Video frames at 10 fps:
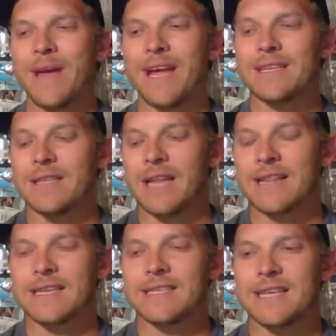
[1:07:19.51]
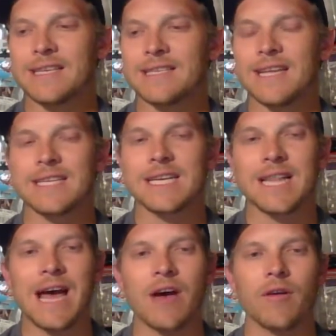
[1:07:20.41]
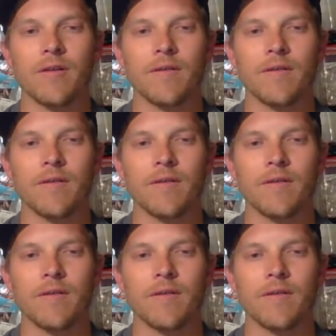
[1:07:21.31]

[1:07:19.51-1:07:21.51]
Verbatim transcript: baits like the Six Sense Clout